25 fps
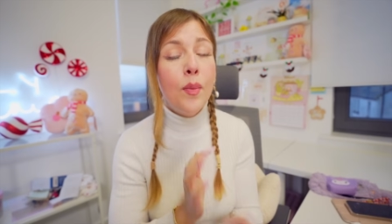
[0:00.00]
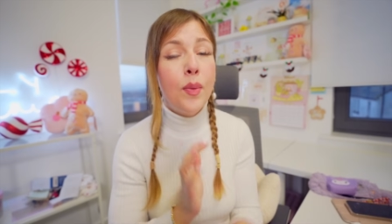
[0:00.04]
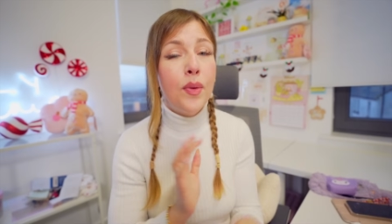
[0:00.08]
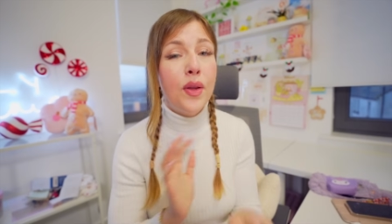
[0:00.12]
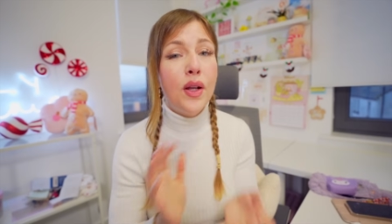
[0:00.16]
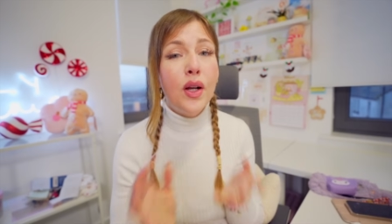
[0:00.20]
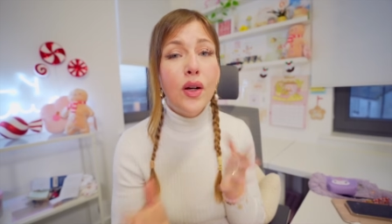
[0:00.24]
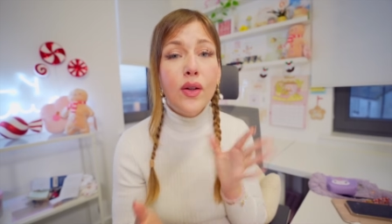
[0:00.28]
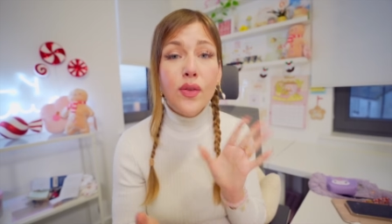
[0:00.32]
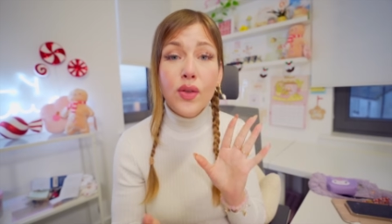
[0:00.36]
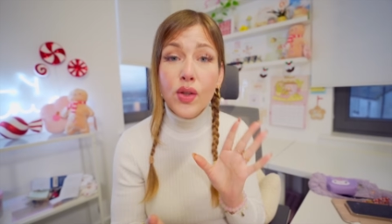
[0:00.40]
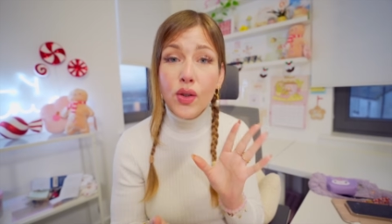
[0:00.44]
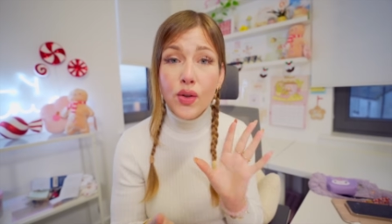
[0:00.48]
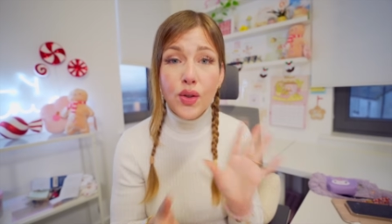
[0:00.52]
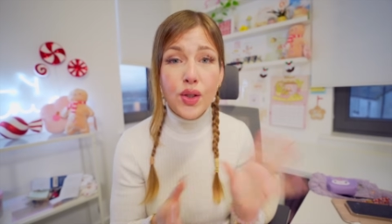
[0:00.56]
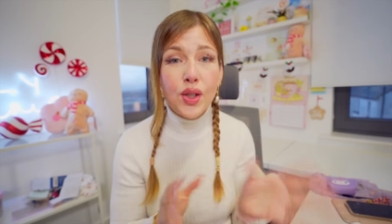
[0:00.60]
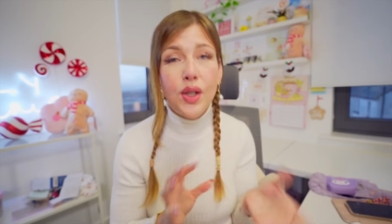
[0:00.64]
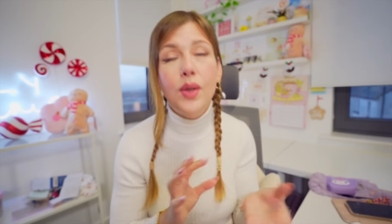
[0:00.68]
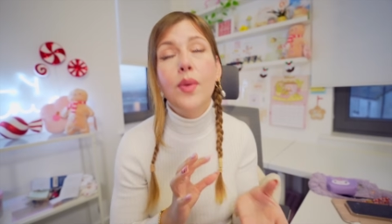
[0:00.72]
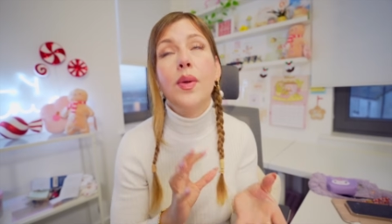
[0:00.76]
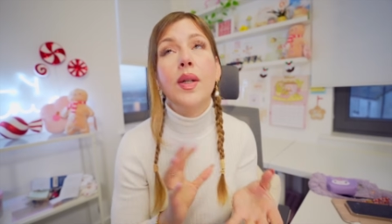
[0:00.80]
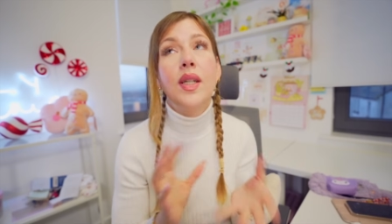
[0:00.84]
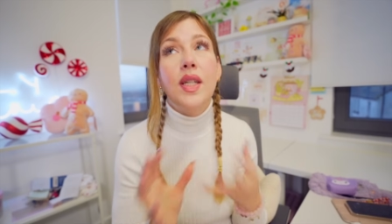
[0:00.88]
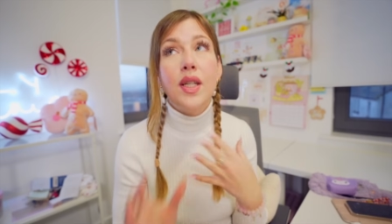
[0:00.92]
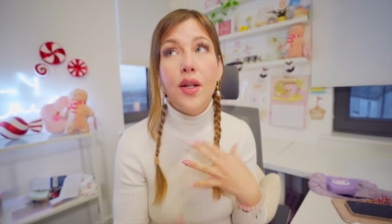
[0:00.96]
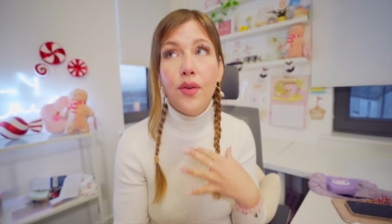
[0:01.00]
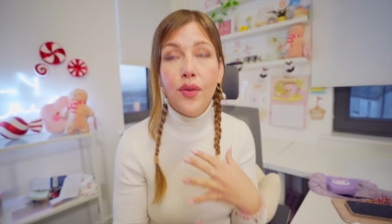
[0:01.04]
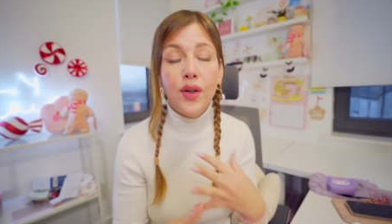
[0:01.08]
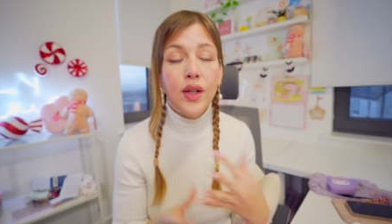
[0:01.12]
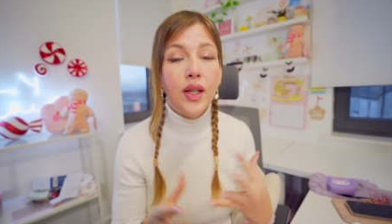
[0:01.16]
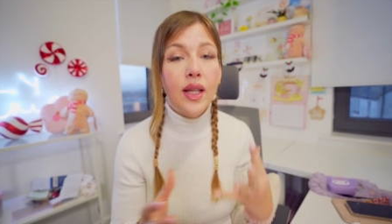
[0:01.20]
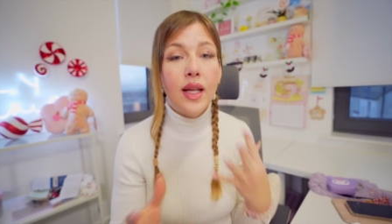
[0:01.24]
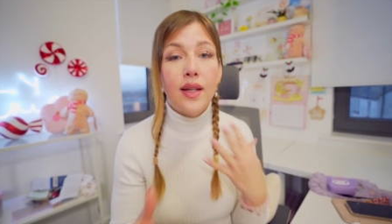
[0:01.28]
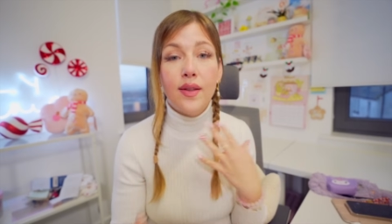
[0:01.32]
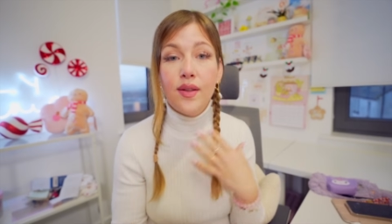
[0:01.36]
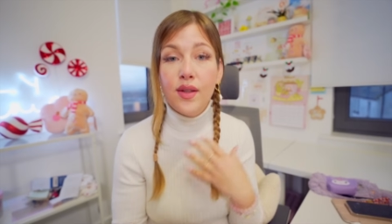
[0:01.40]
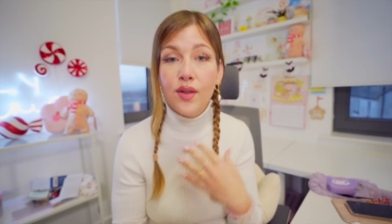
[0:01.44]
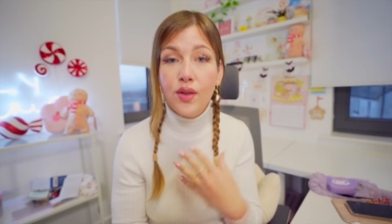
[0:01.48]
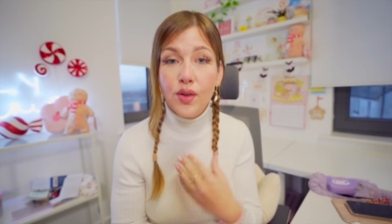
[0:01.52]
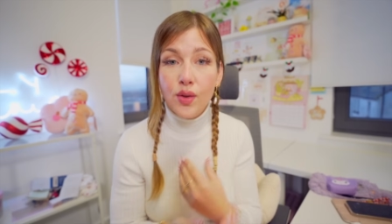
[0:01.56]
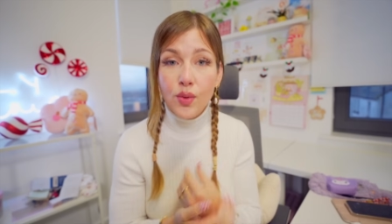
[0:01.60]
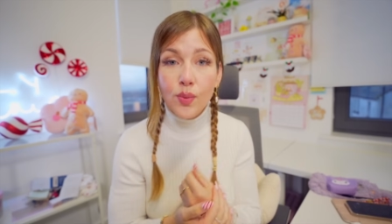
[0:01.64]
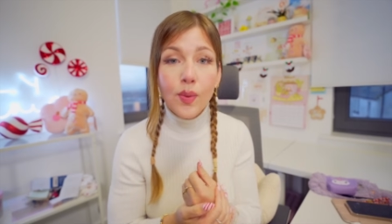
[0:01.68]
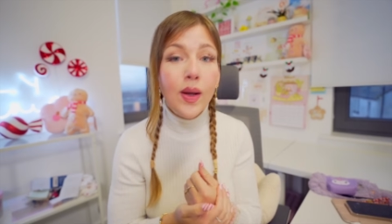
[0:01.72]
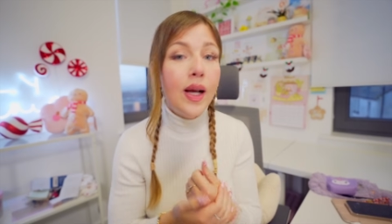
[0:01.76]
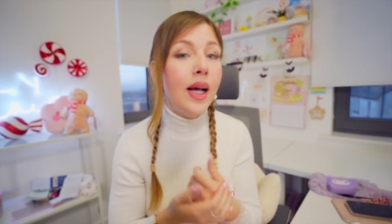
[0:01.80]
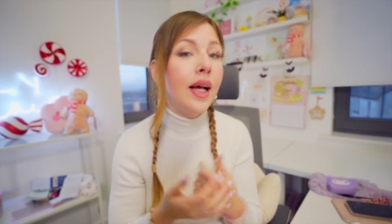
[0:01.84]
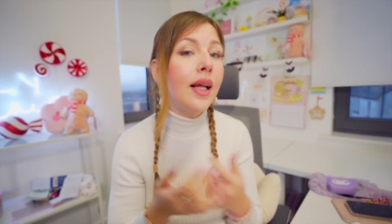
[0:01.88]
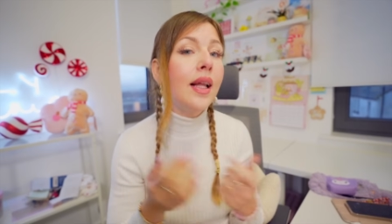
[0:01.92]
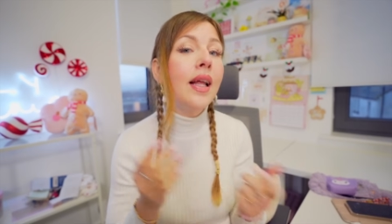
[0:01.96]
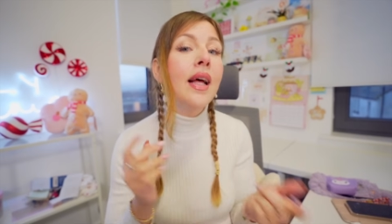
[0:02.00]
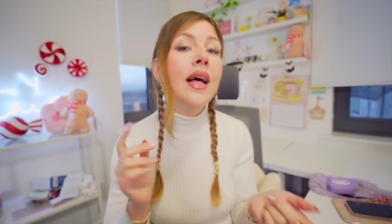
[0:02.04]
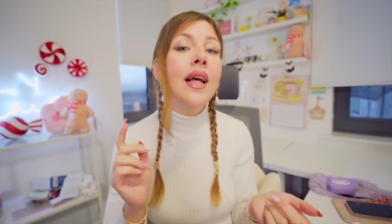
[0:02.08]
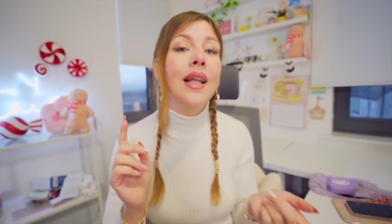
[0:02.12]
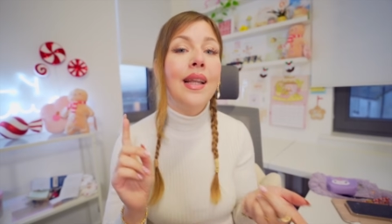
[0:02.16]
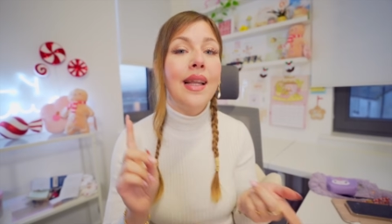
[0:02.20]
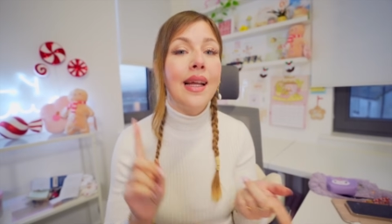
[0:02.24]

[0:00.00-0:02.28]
But they also do different classes as well,